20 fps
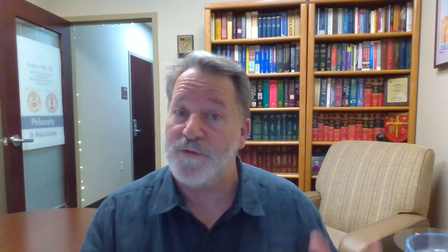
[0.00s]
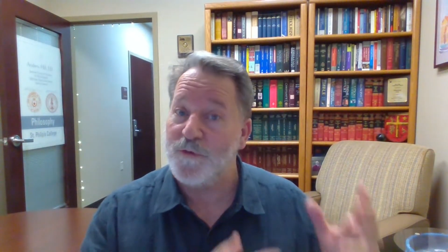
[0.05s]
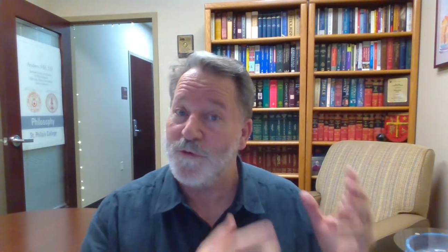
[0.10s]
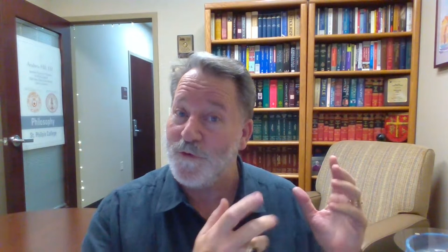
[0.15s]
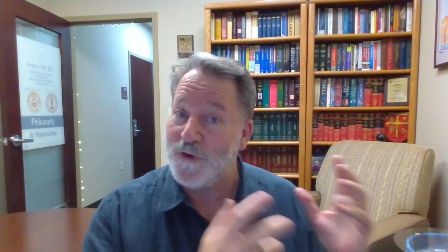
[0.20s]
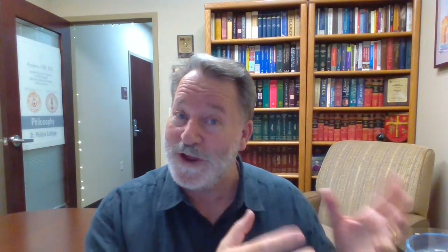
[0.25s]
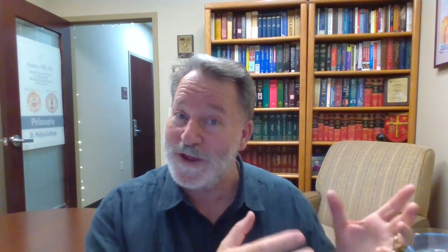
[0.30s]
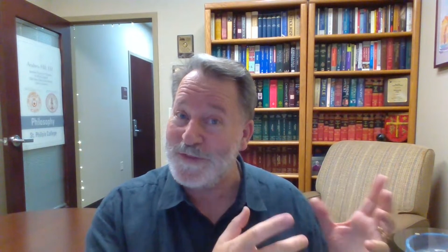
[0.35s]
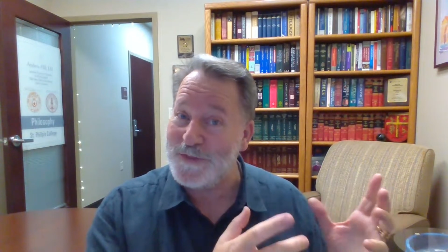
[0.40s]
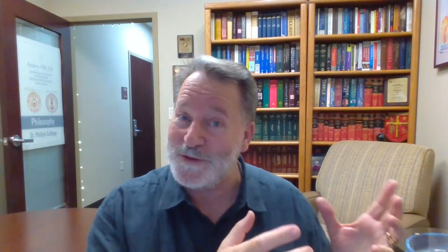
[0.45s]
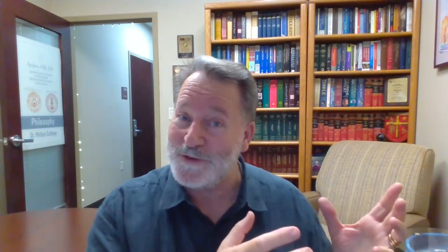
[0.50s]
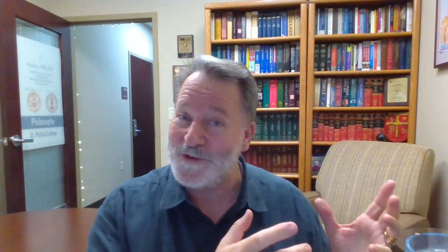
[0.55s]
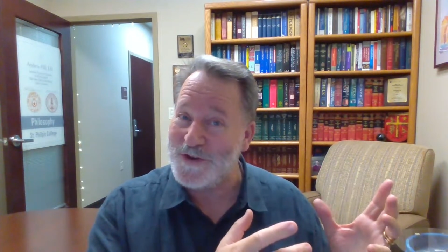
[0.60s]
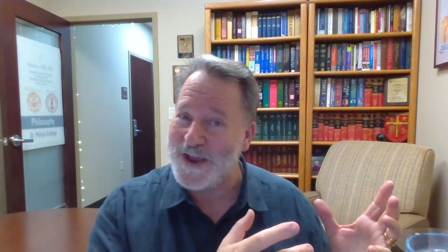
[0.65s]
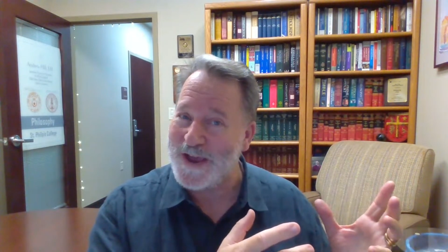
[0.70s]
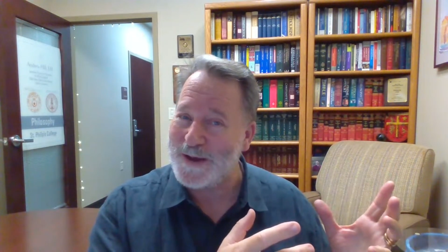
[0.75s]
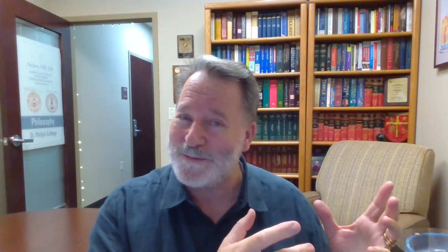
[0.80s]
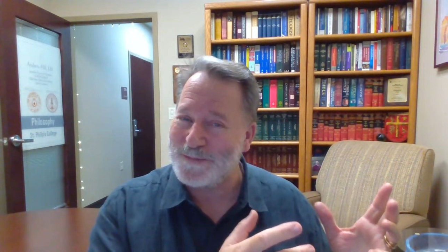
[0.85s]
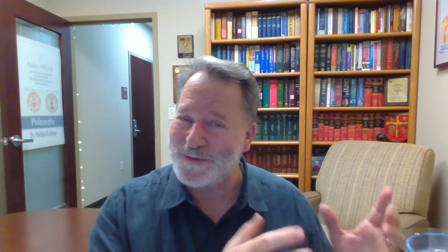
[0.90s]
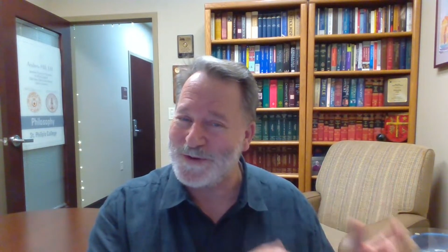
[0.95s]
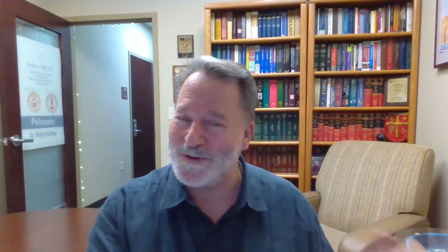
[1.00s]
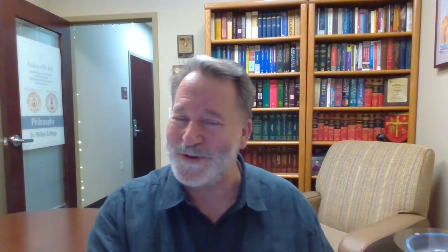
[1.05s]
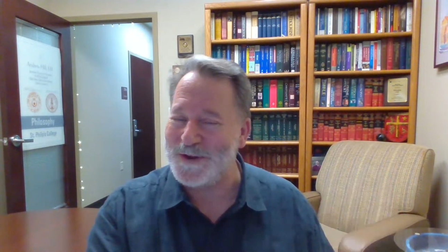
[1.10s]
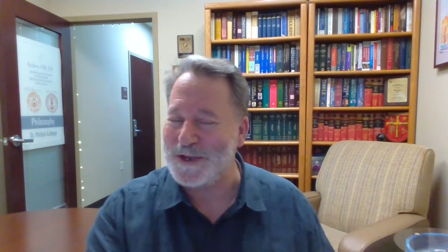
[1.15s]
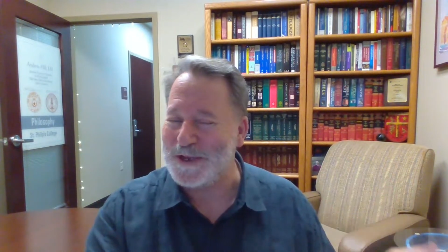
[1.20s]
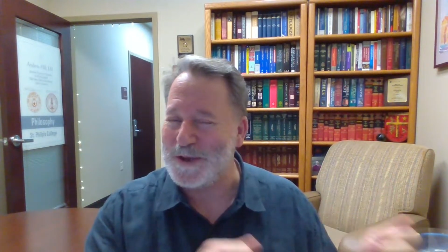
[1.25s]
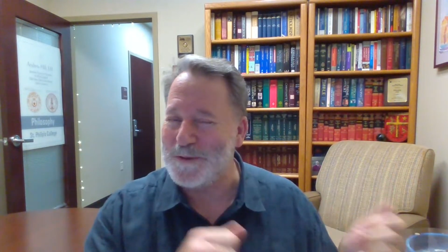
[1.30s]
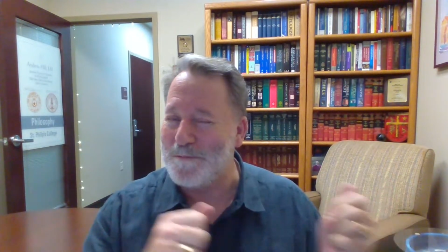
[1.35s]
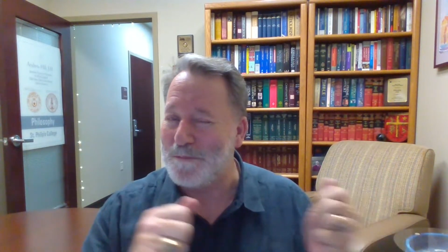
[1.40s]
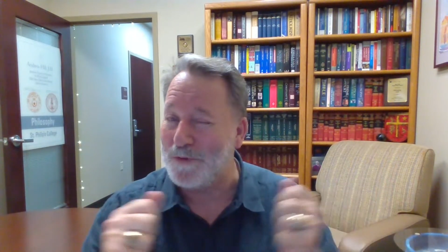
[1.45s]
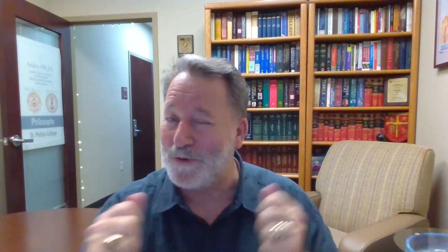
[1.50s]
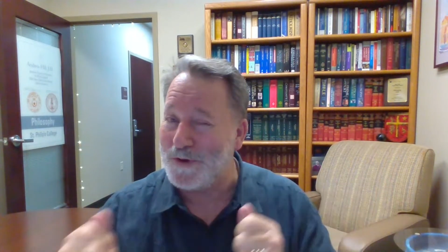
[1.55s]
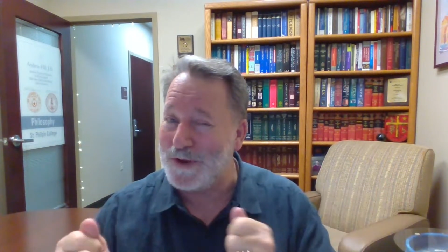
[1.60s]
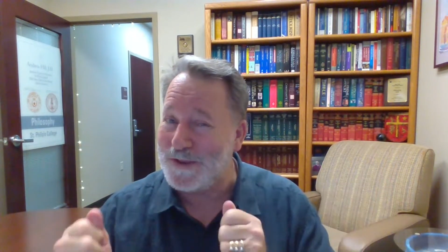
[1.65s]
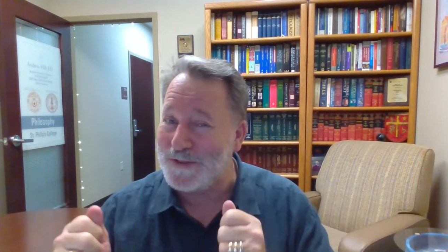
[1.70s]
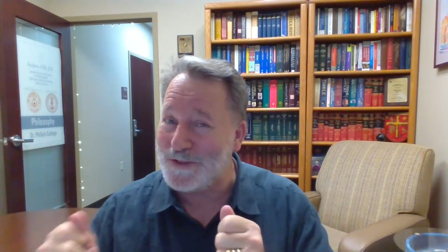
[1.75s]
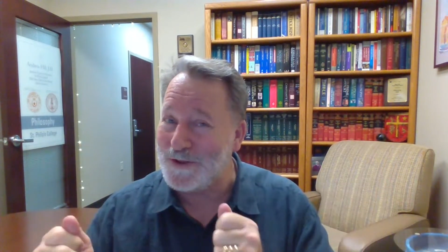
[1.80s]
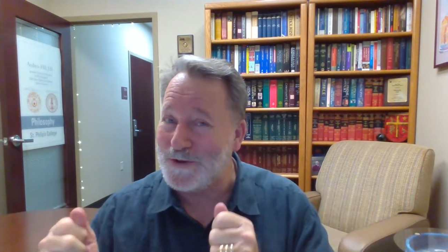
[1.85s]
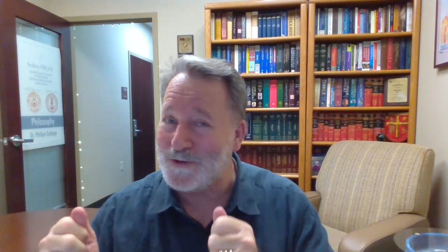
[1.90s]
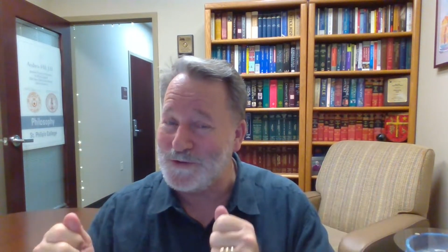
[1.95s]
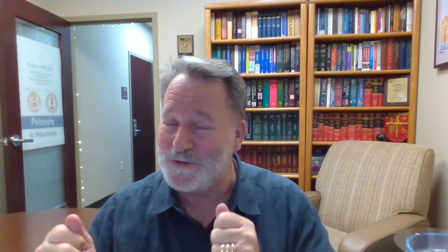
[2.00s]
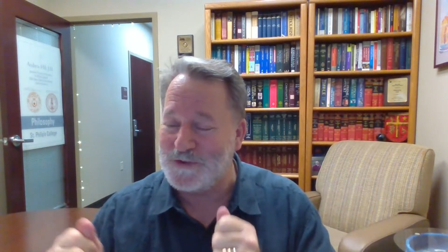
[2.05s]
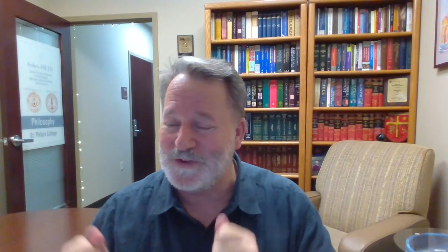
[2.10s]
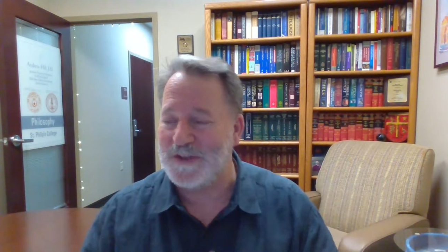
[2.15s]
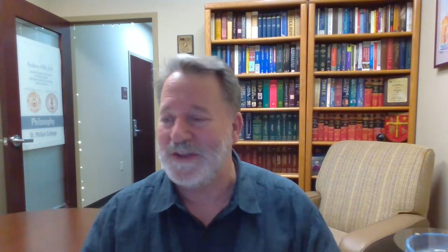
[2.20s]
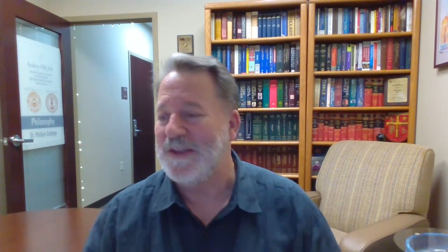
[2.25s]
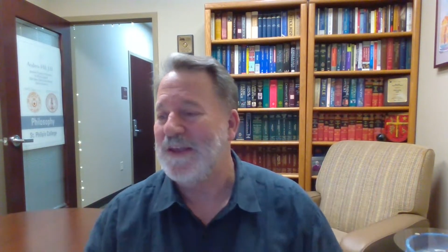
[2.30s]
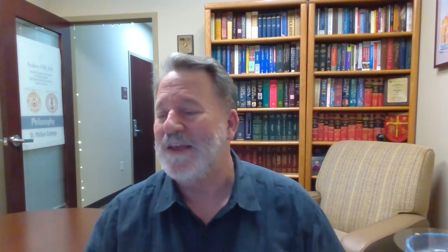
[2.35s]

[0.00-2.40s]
read the chapter and can bring those